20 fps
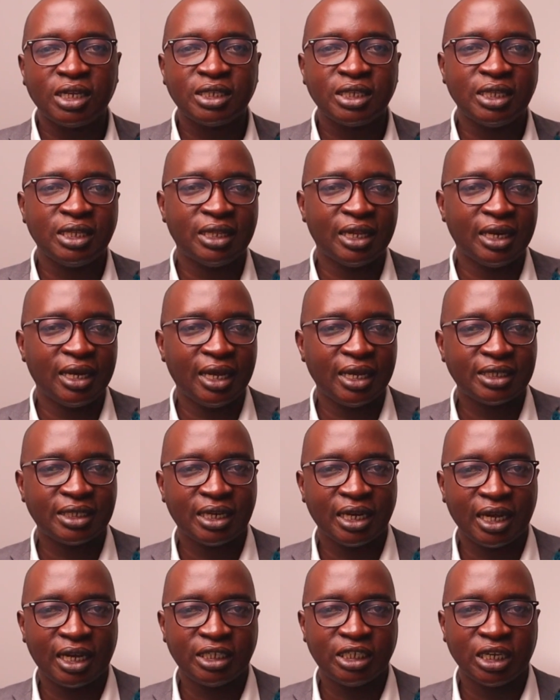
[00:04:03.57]
us in the
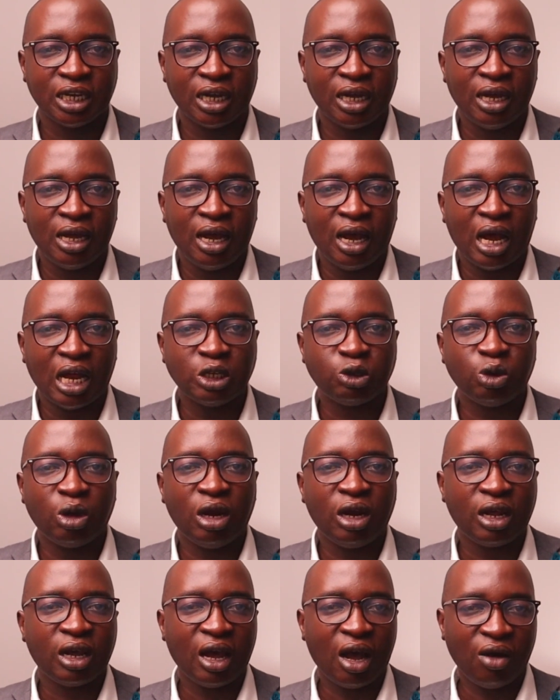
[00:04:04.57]
next lecture as we
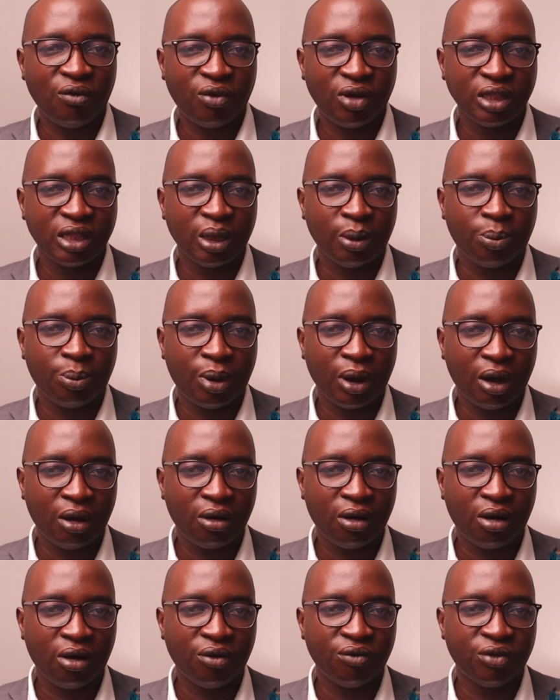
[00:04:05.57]
uncover the
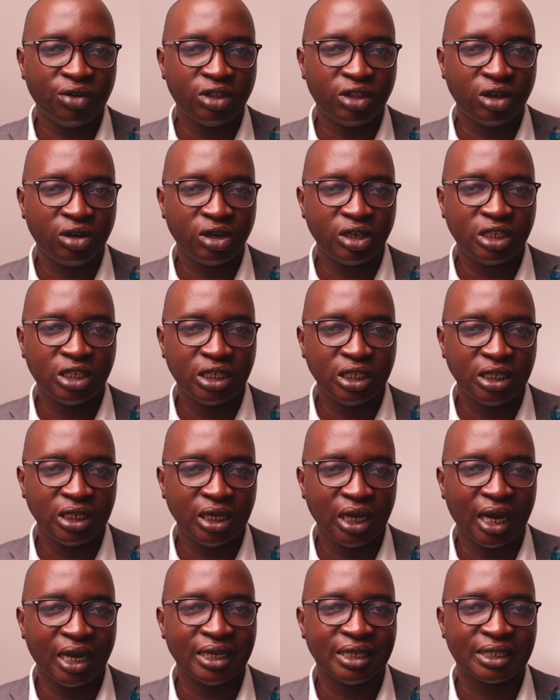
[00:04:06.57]
power of
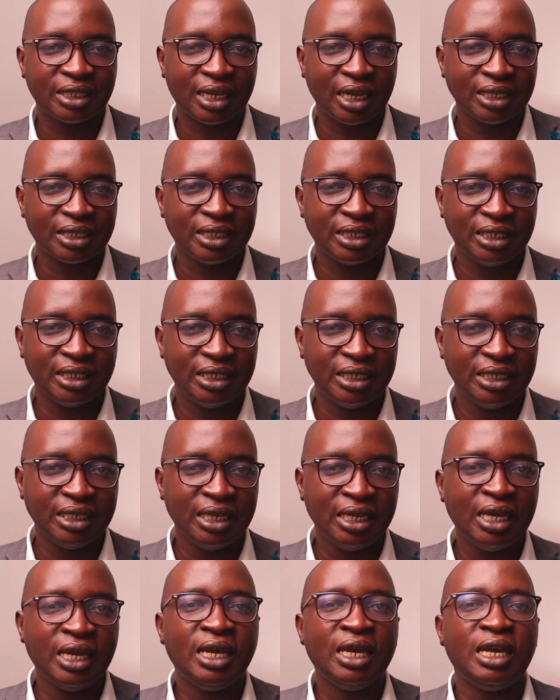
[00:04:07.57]
authority and scarcity
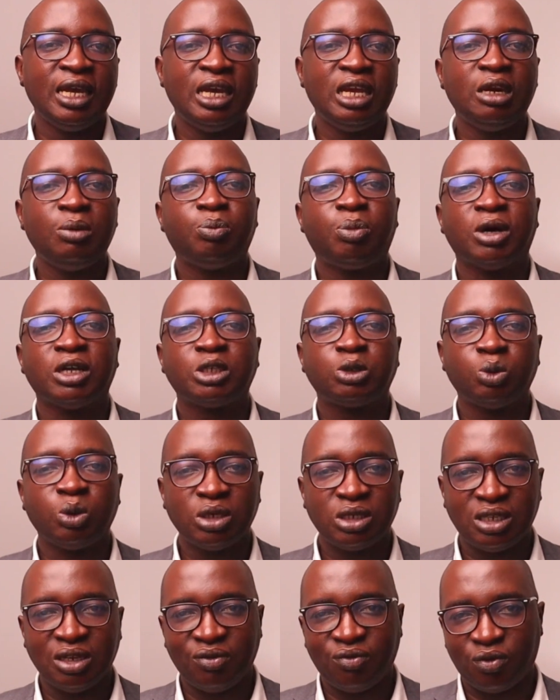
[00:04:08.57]
in
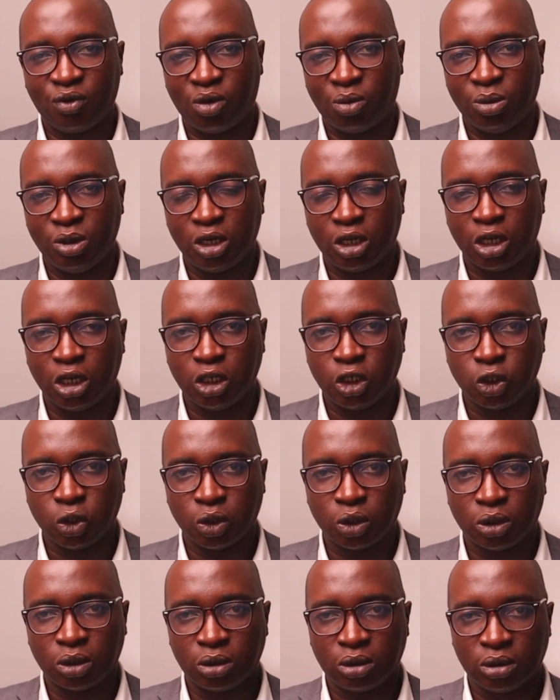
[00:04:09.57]
persuasive
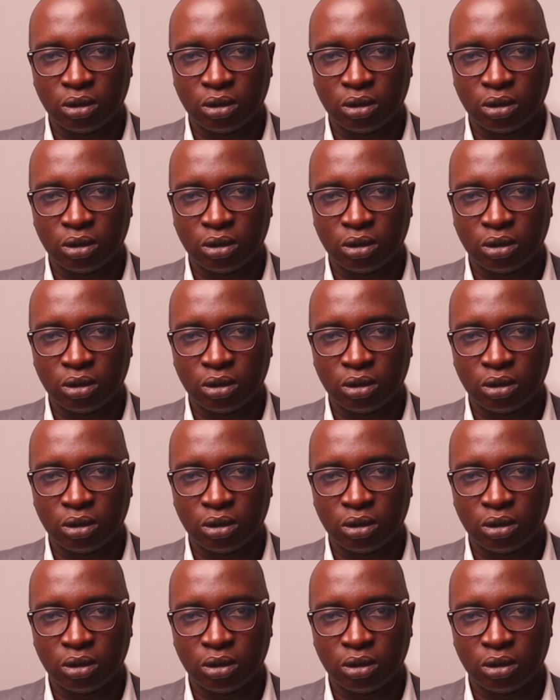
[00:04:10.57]
communication.